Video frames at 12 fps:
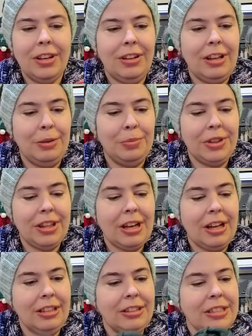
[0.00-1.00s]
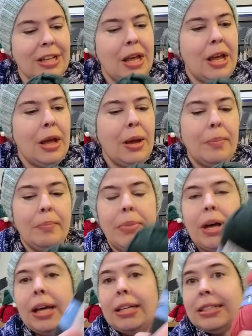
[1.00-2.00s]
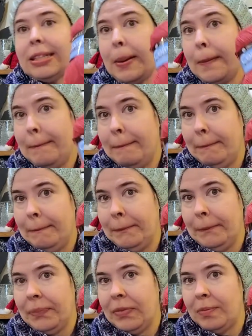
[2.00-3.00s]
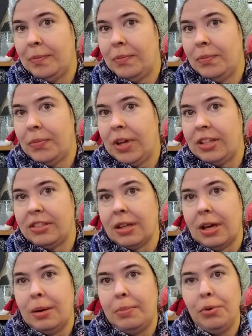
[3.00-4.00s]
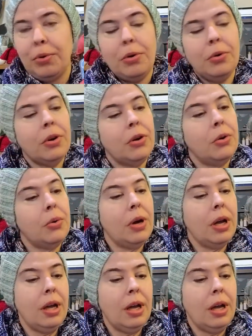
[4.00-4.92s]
it'll help with the colors. But it's a Barocco